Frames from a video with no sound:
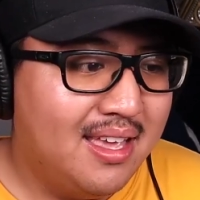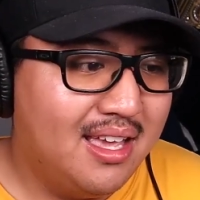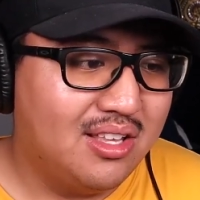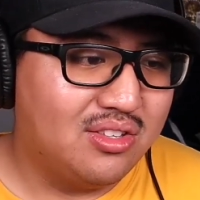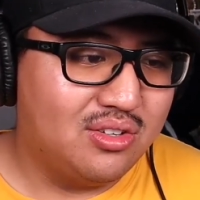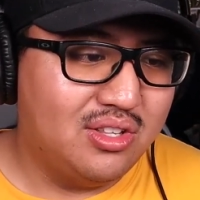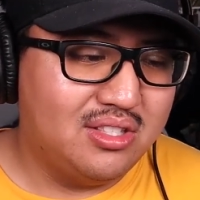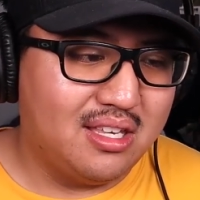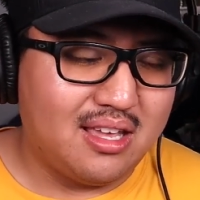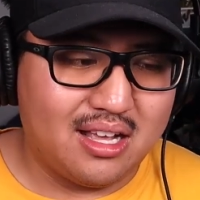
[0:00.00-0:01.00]
It certainly
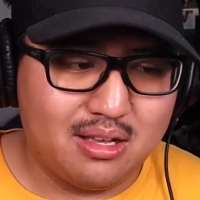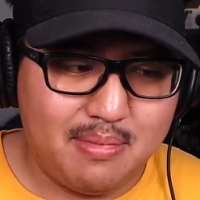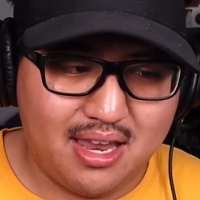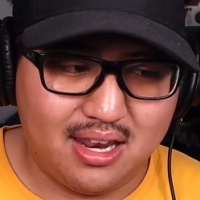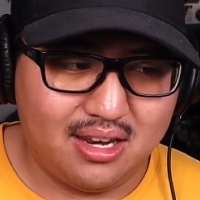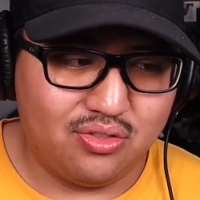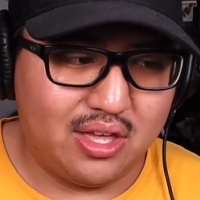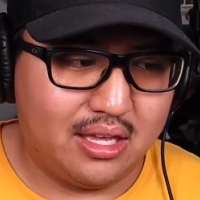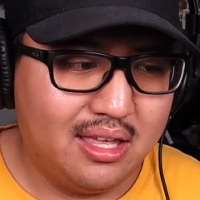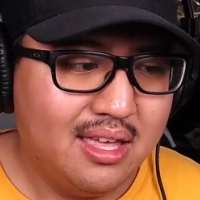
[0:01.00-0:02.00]
did not command
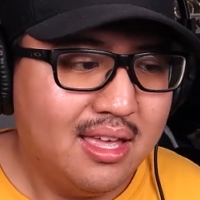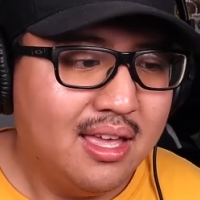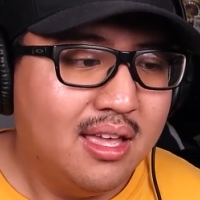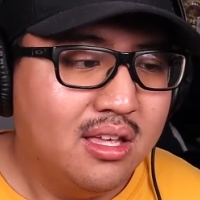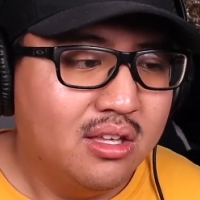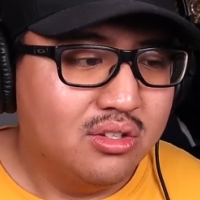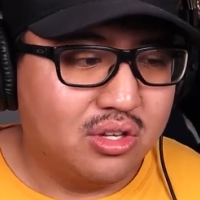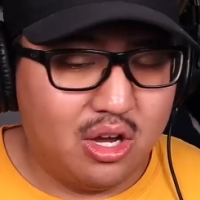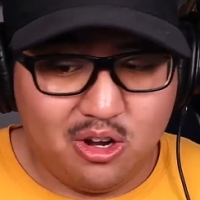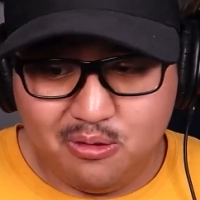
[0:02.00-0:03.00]
anything.
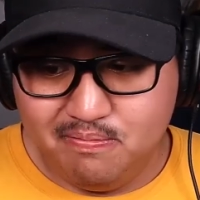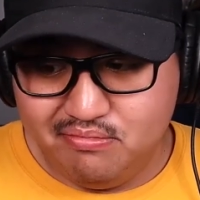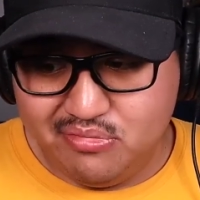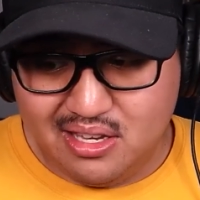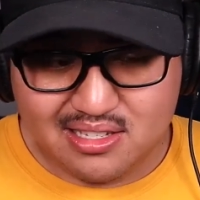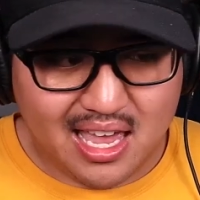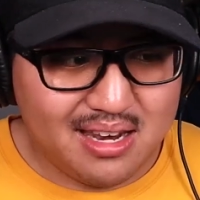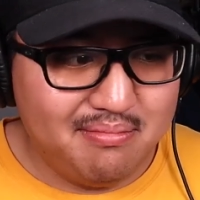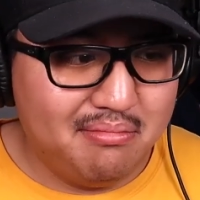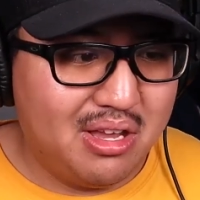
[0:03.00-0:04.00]
So he's
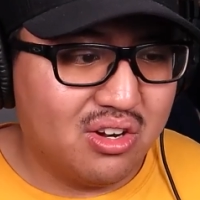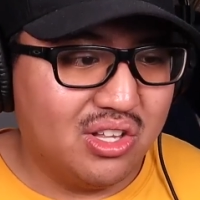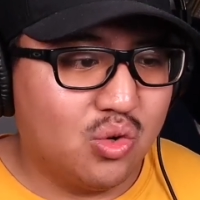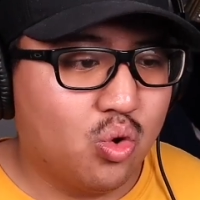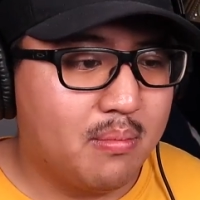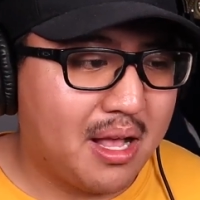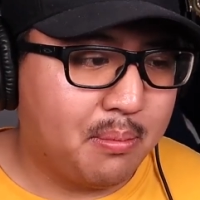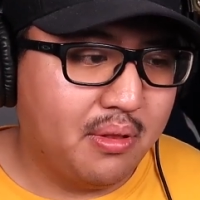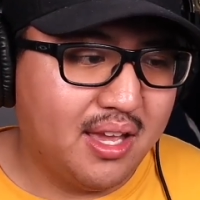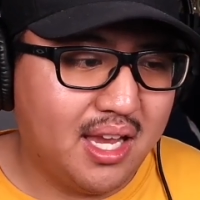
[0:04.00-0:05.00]
had middling quarterback
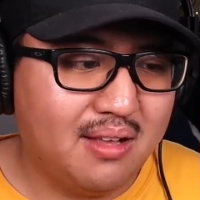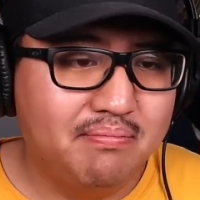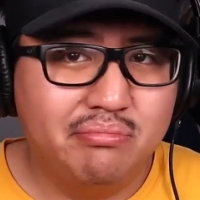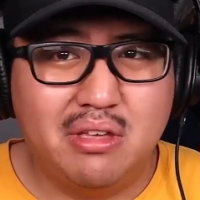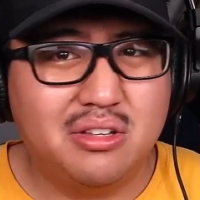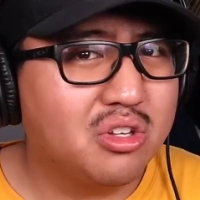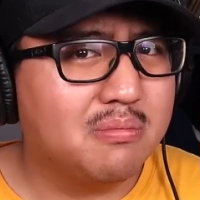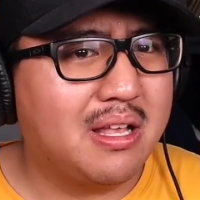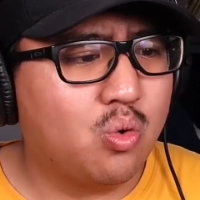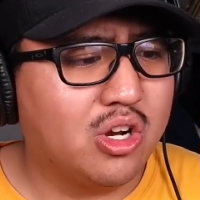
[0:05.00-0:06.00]
play. And he's also
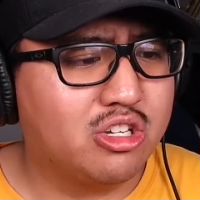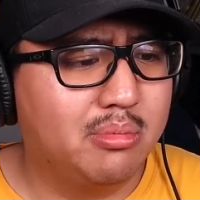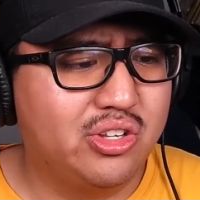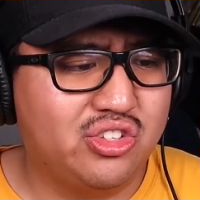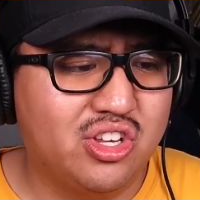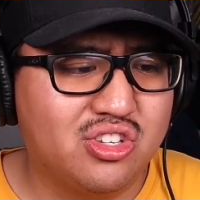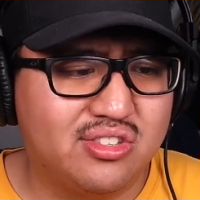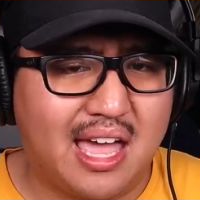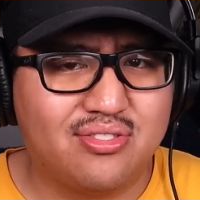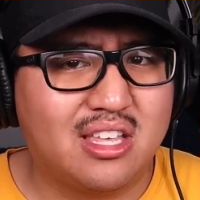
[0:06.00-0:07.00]
made questionable
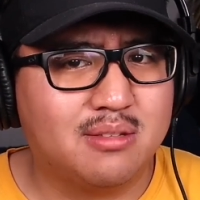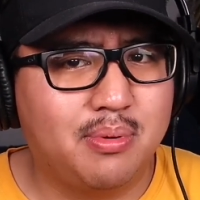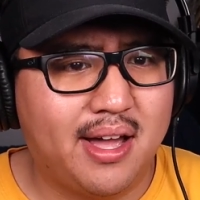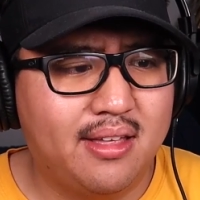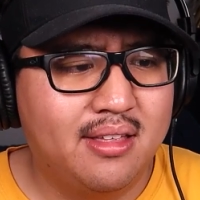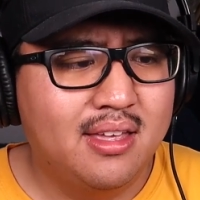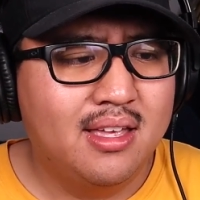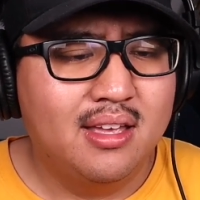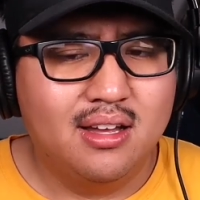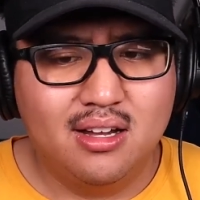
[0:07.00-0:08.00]
decisions at that spot
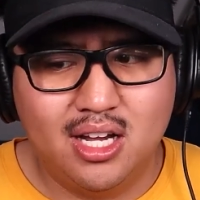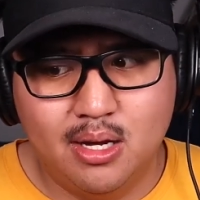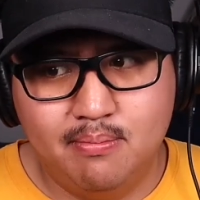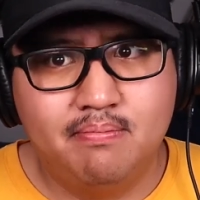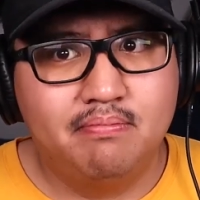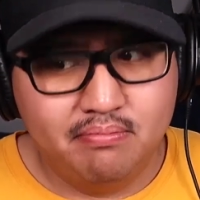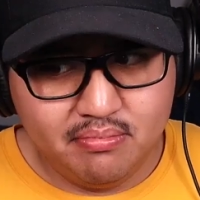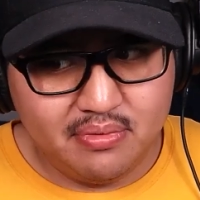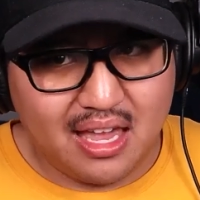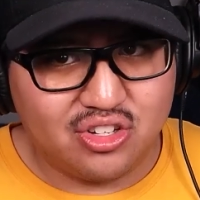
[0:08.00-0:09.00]

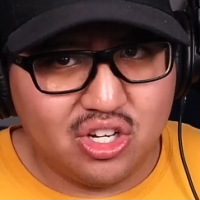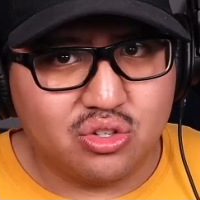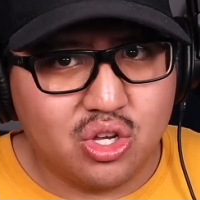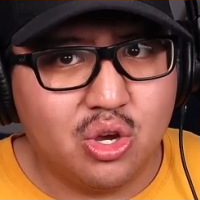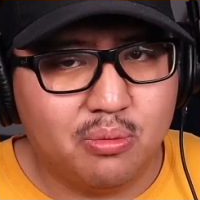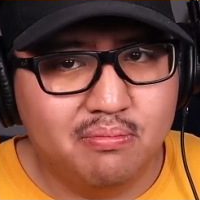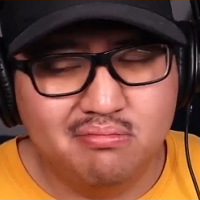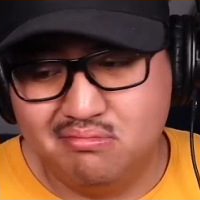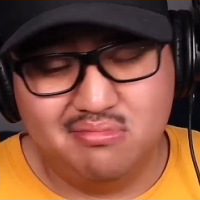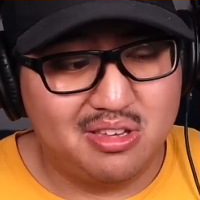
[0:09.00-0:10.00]
last year, too.
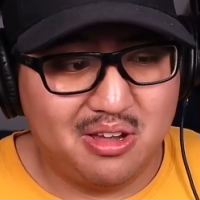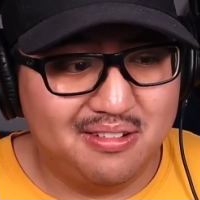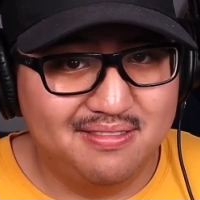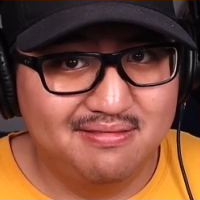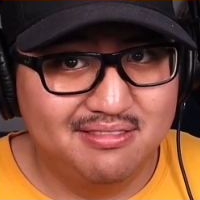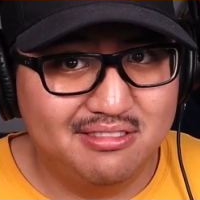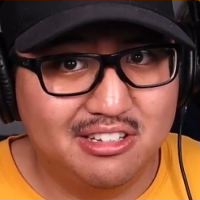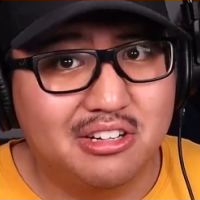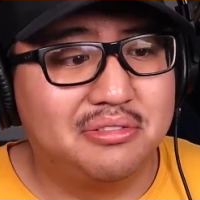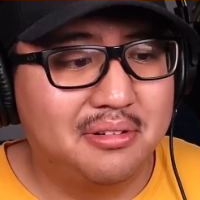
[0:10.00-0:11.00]
So,
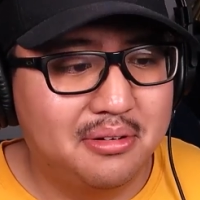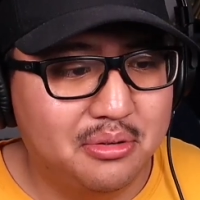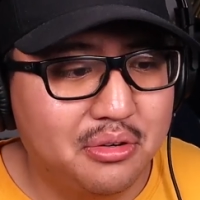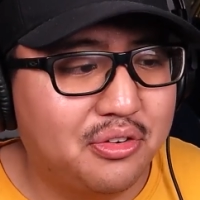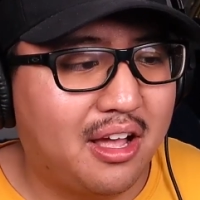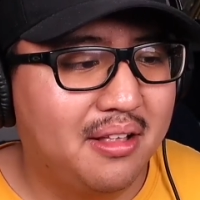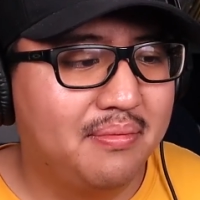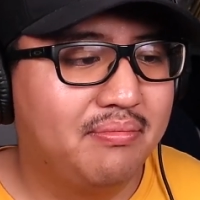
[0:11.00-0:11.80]
oofa.